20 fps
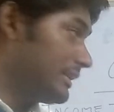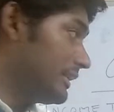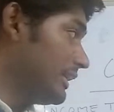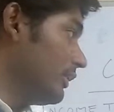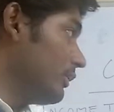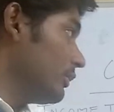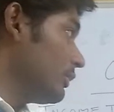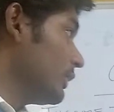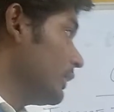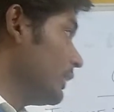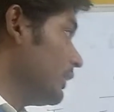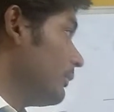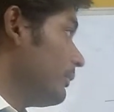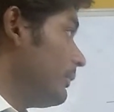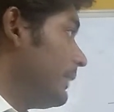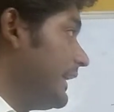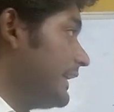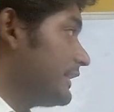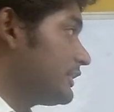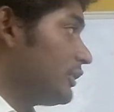Now,
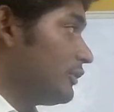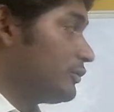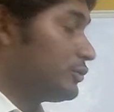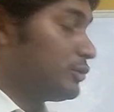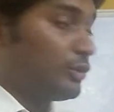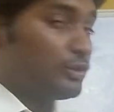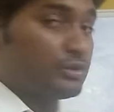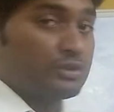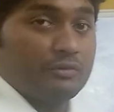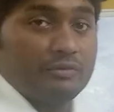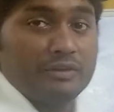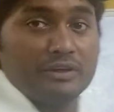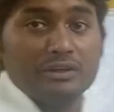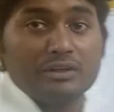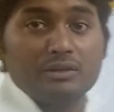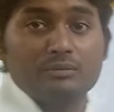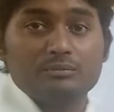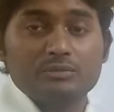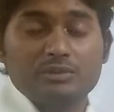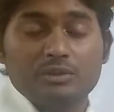place of source of
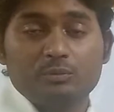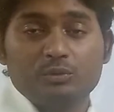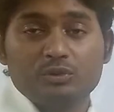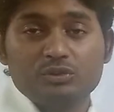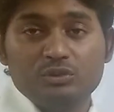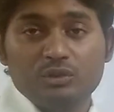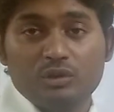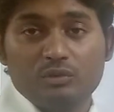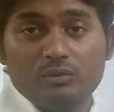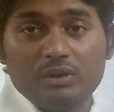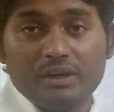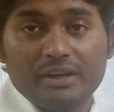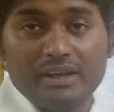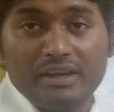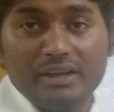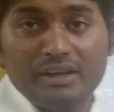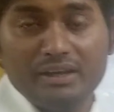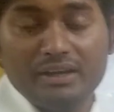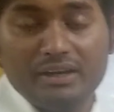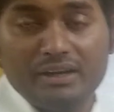income. Suppose you are
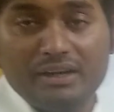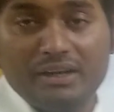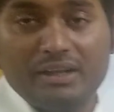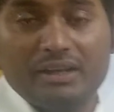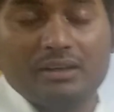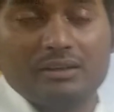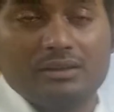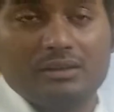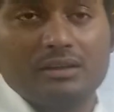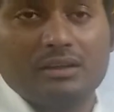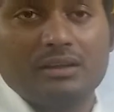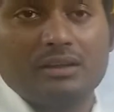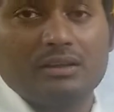working in India.